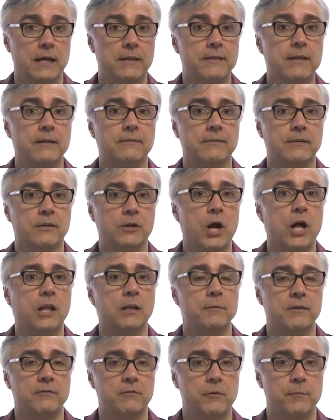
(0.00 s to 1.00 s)
and that's the
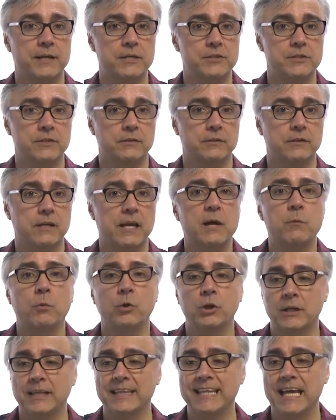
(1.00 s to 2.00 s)
column information. And
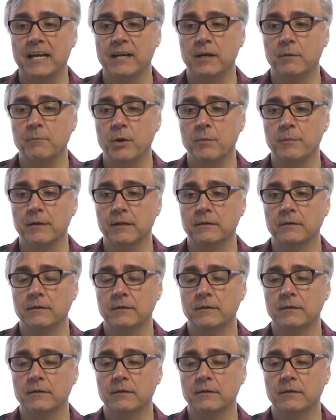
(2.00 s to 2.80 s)
we'll look at that in a moment.